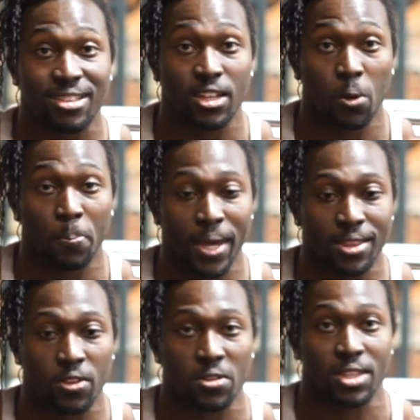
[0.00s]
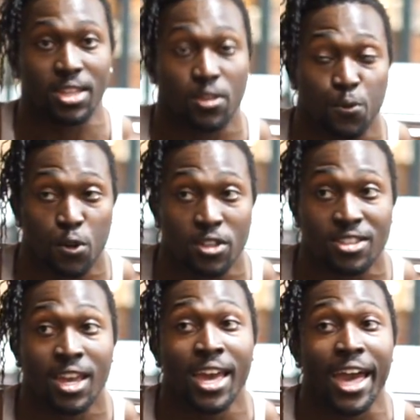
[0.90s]
little bend in your knees
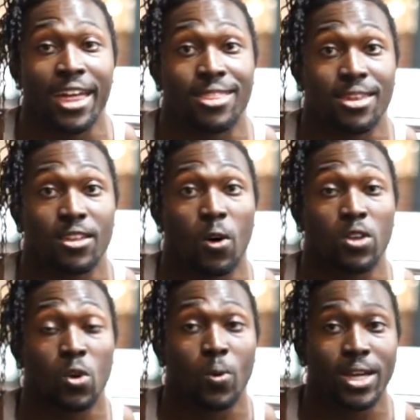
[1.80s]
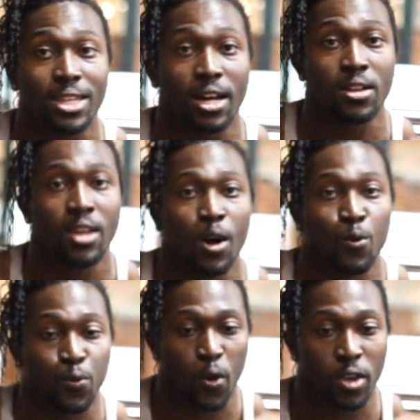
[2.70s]
first, and then on your way down,
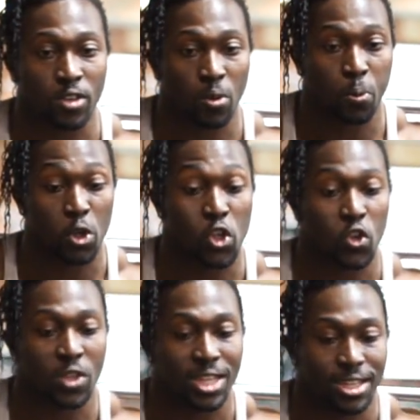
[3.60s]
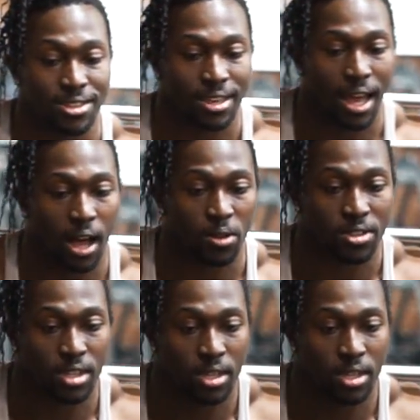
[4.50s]
focus on pushing your knees out.